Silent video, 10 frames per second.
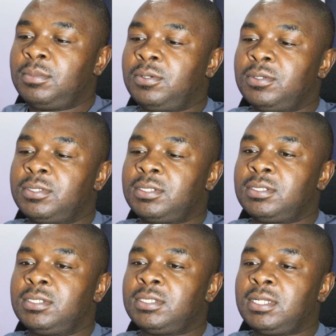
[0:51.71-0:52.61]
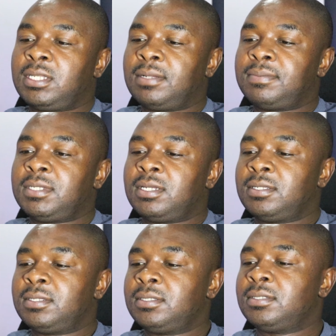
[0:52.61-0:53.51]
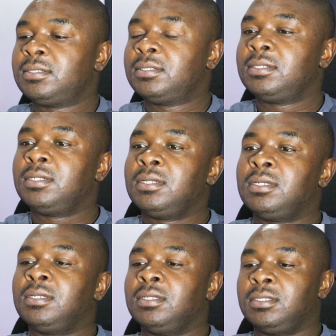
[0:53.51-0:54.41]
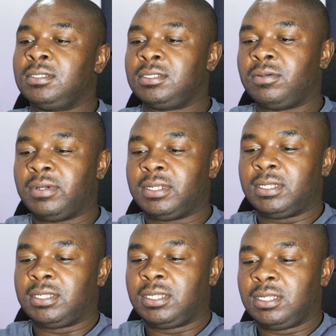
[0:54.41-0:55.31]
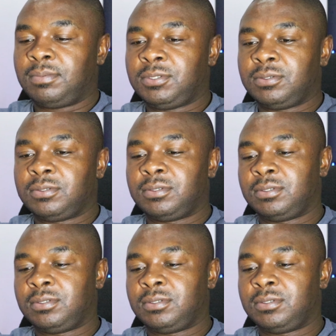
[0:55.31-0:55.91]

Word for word: because this adapter is the one that helps you